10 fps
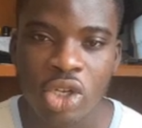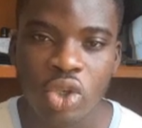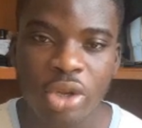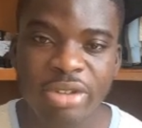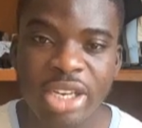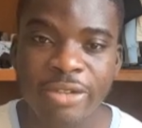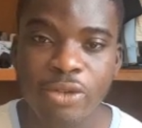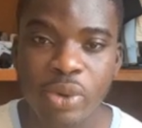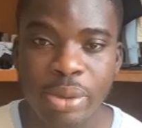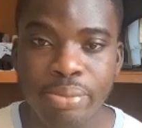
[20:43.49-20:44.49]
So even if
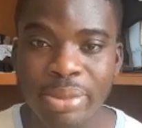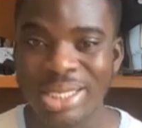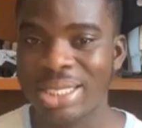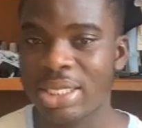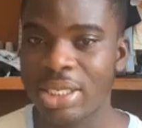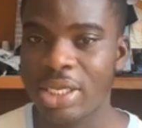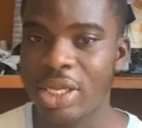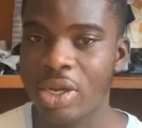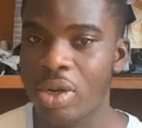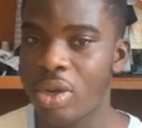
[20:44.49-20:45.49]
we miss
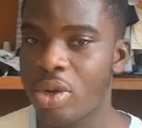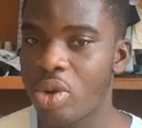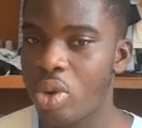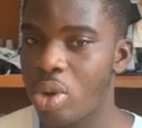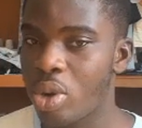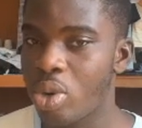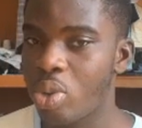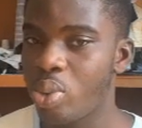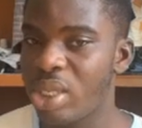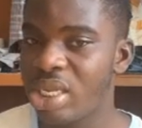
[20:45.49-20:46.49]

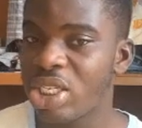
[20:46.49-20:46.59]
within